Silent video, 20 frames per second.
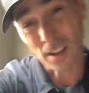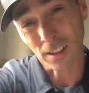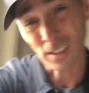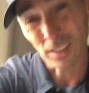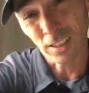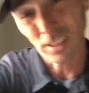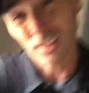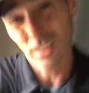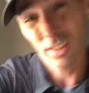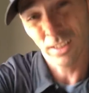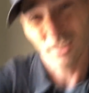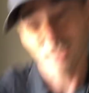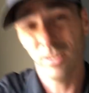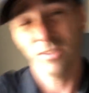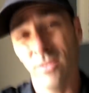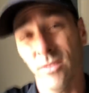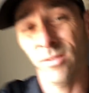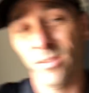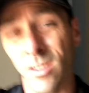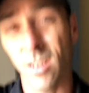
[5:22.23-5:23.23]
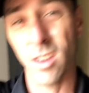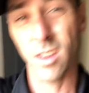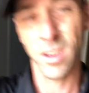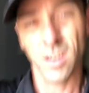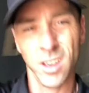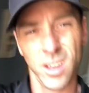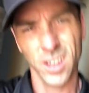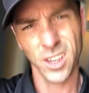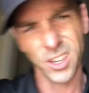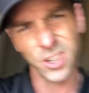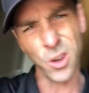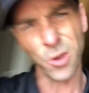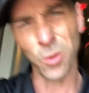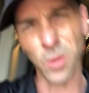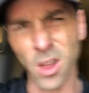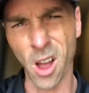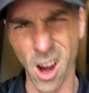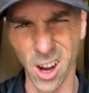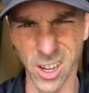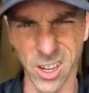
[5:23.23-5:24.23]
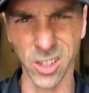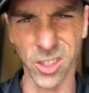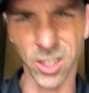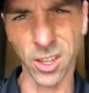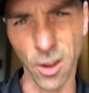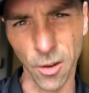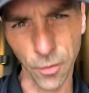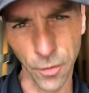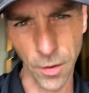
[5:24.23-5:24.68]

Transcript: least, don't lock yourself